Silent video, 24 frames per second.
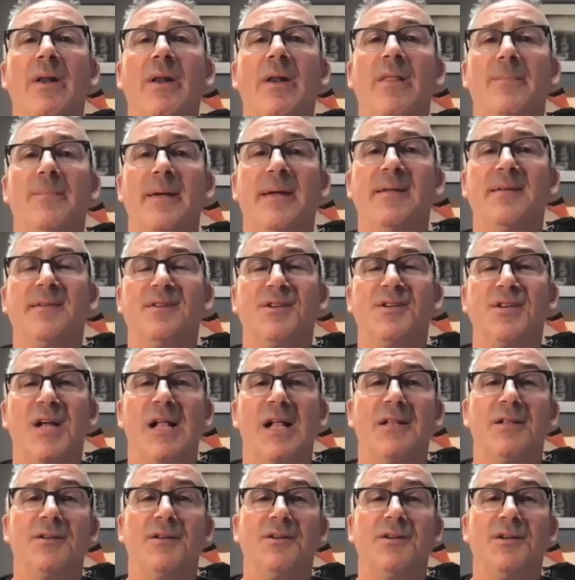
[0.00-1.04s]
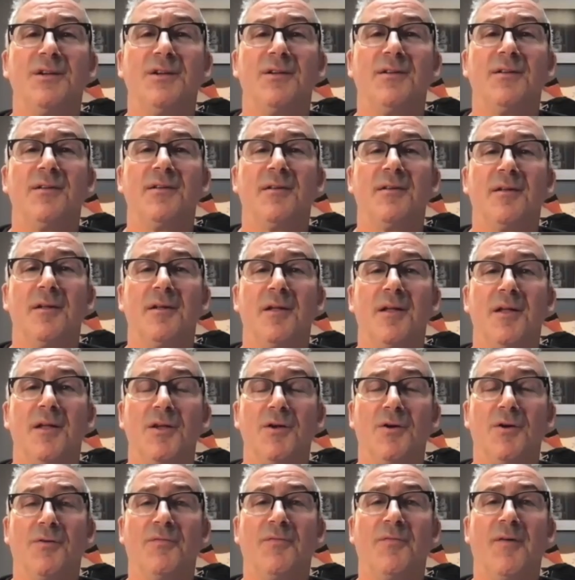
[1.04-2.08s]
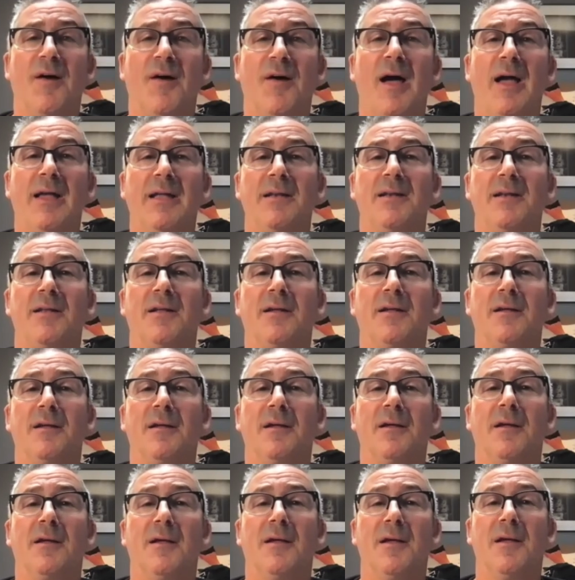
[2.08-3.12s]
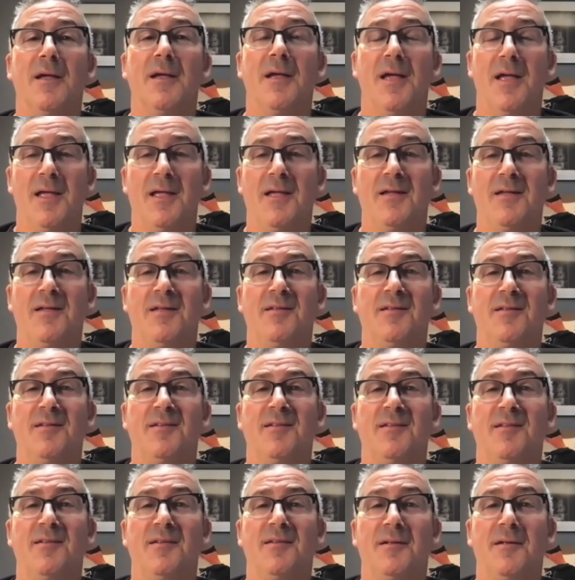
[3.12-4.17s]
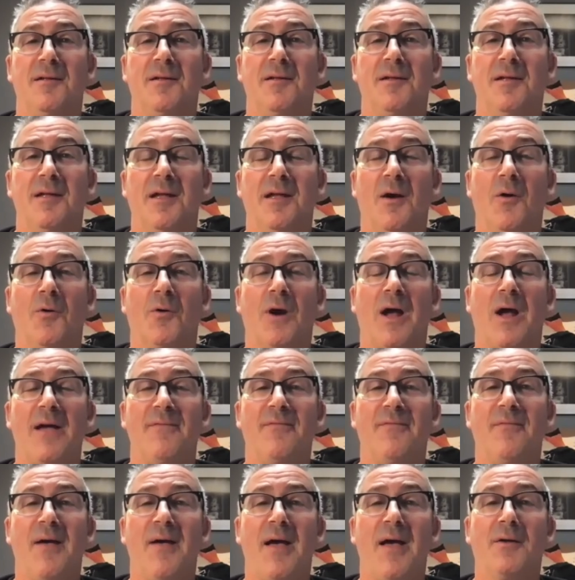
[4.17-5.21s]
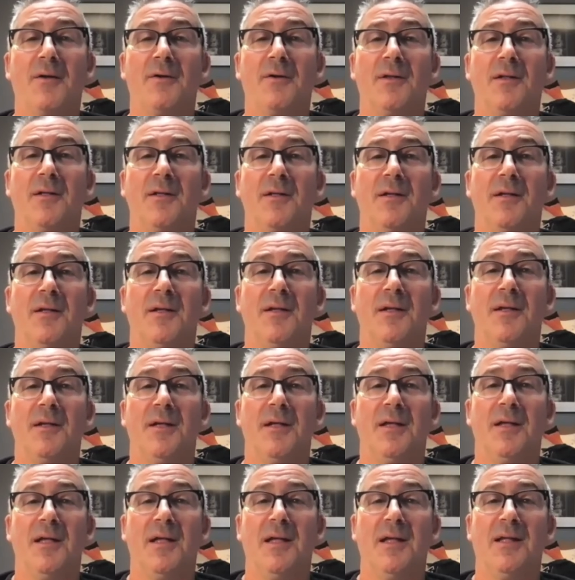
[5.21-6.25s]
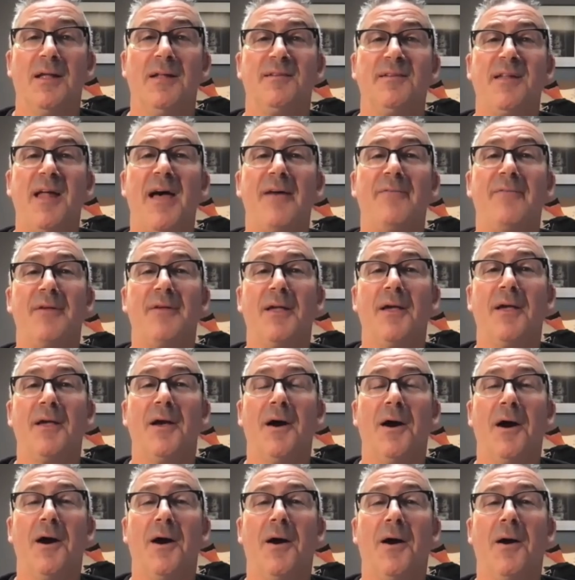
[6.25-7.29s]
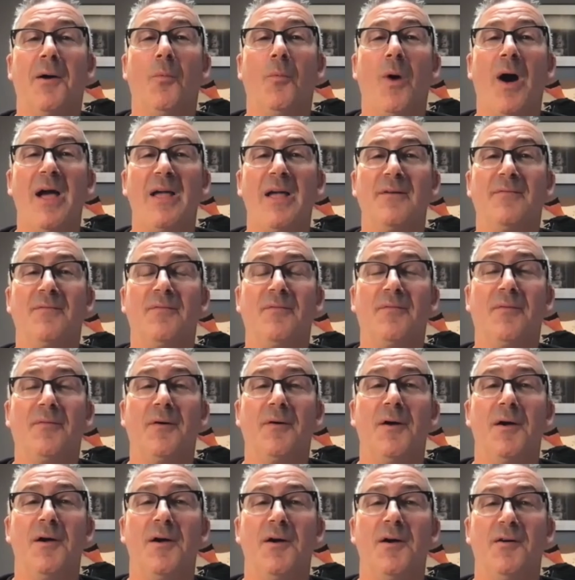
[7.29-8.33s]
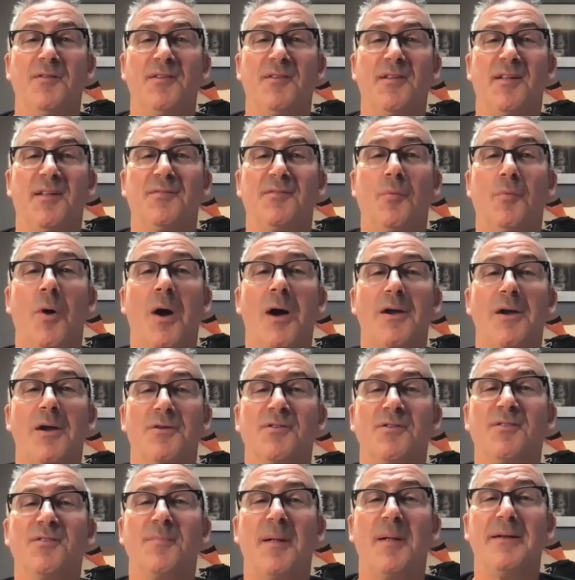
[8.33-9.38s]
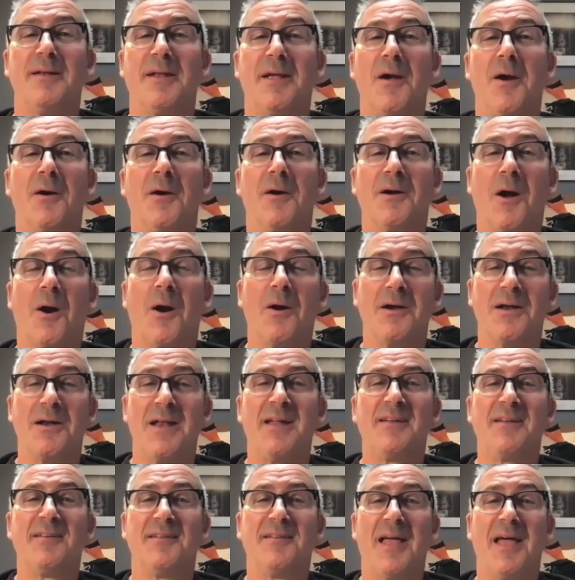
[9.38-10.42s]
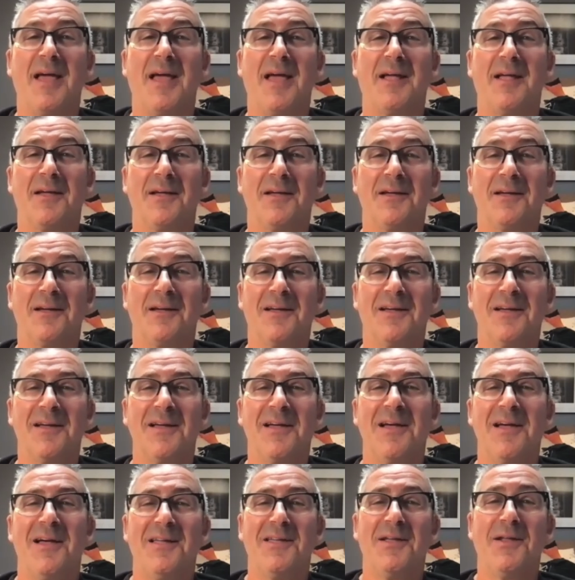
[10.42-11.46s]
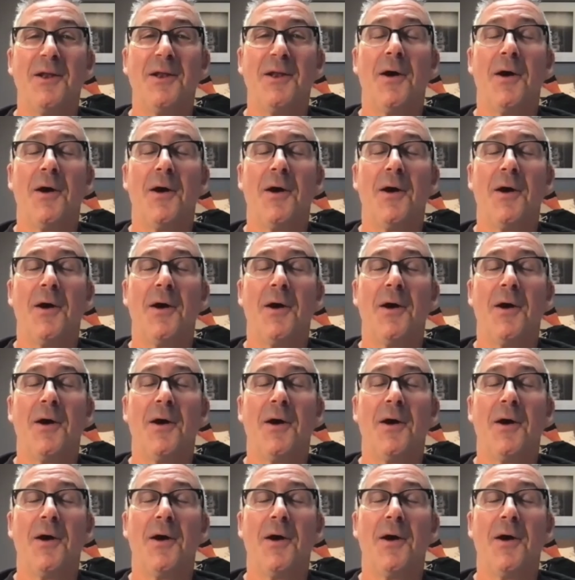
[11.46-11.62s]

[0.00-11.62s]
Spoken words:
biggest challenges you'll find is, or I found, is having a wife who says, "Why are you spending our nest egg?" You know,